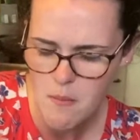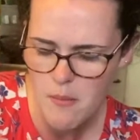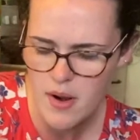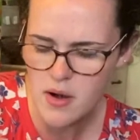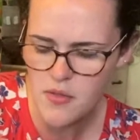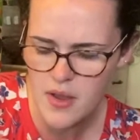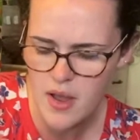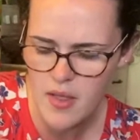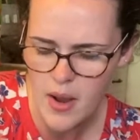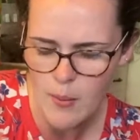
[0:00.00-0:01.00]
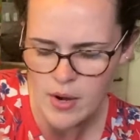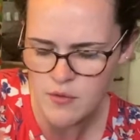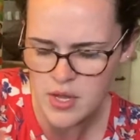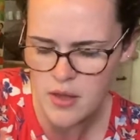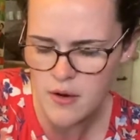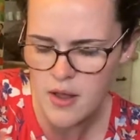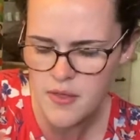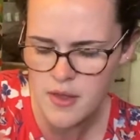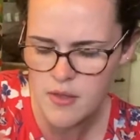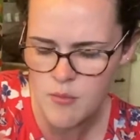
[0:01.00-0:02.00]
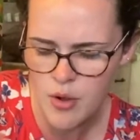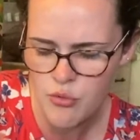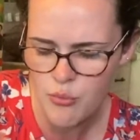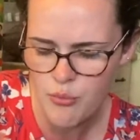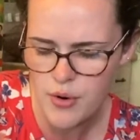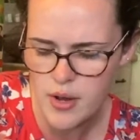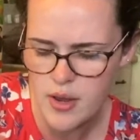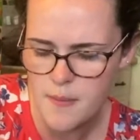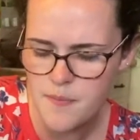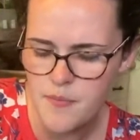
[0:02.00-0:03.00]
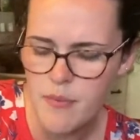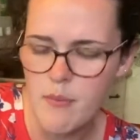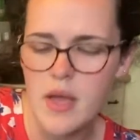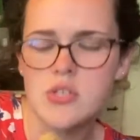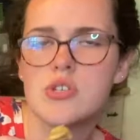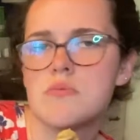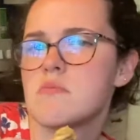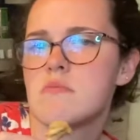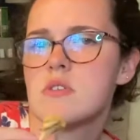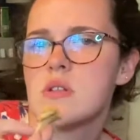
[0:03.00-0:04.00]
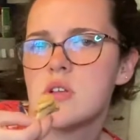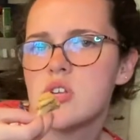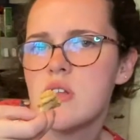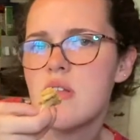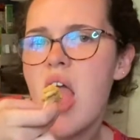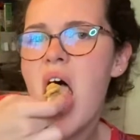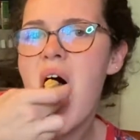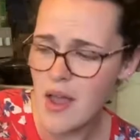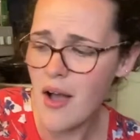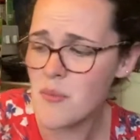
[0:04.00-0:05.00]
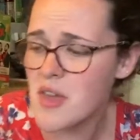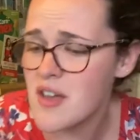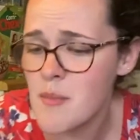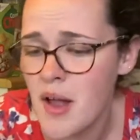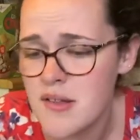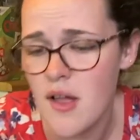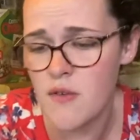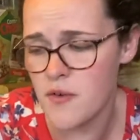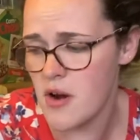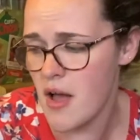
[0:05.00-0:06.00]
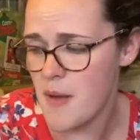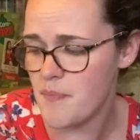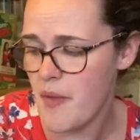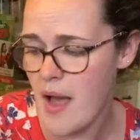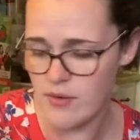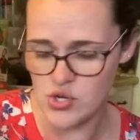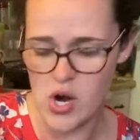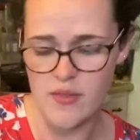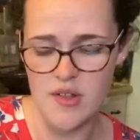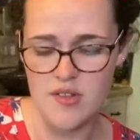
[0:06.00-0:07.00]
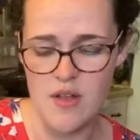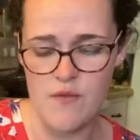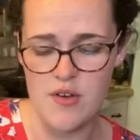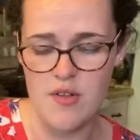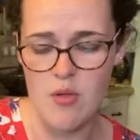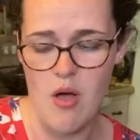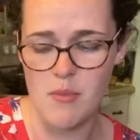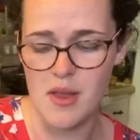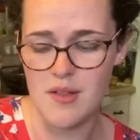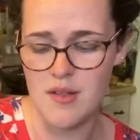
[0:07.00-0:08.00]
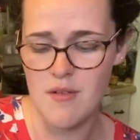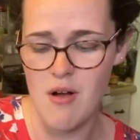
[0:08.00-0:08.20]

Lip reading: I don't think I like one over the other. I think they're both pretty much delicious. Now I'm kicking myself for not having tried this stuff for so long because these are